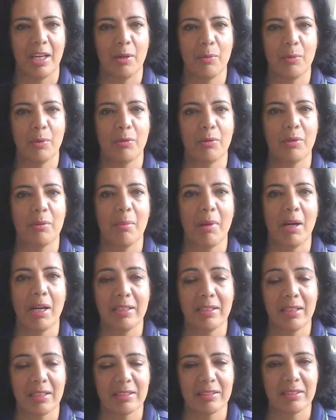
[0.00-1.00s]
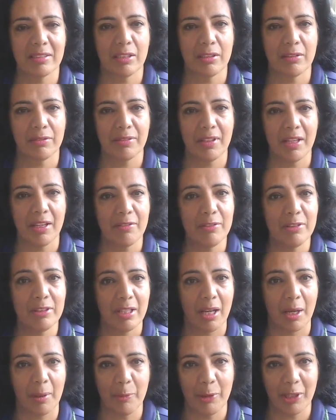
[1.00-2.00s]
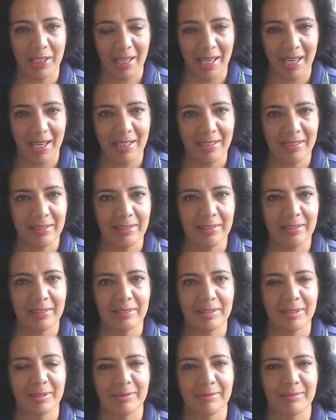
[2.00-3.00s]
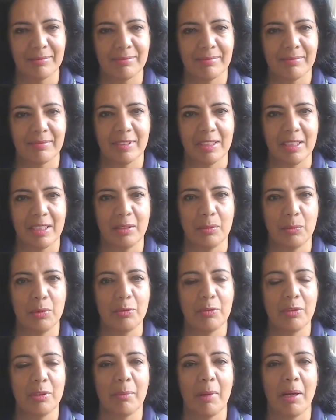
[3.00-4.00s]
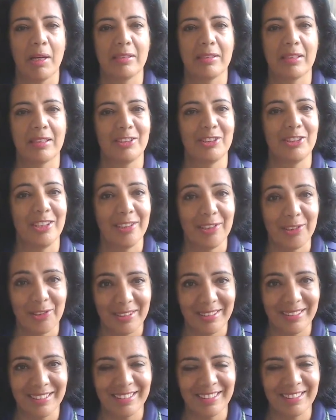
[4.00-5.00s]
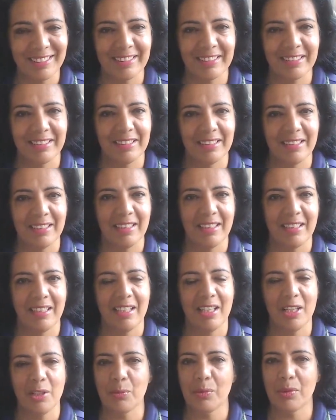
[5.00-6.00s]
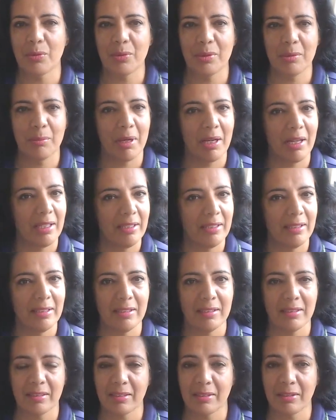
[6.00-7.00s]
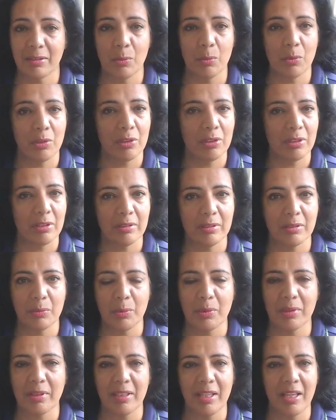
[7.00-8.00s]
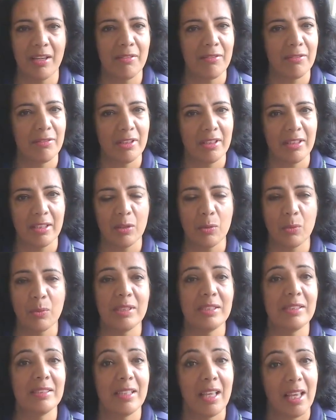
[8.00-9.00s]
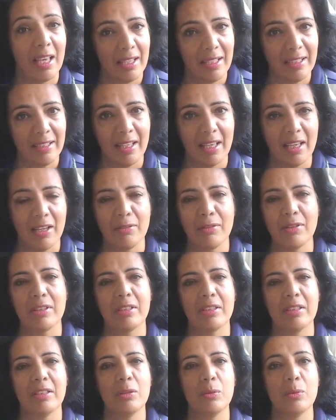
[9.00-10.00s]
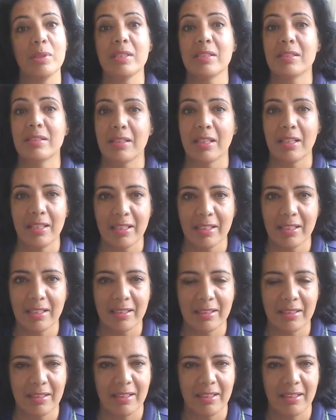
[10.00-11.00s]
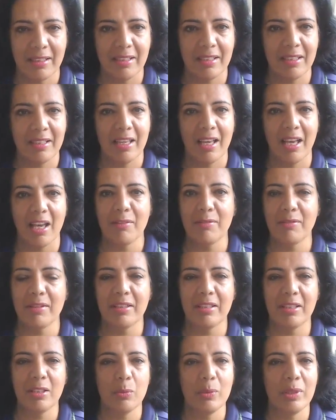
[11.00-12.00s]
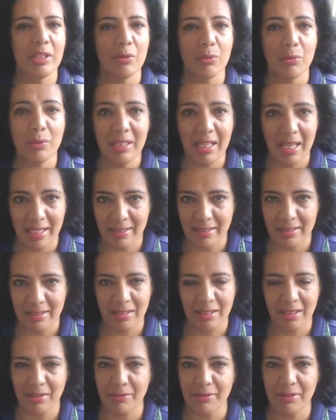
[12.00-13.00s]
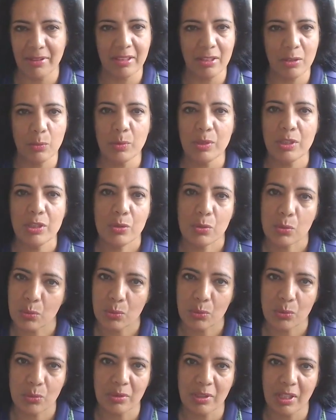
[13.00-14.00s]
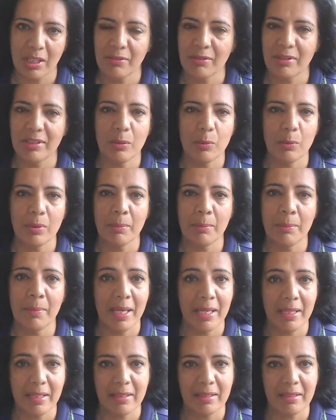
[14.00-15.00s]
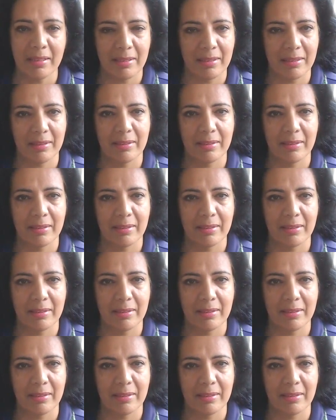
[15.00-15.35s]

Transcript: And we remind ourselves every time we can. And we remind our children. And we remind the world with everything we say, everything we sing, everything we create, everything we do, everything we make.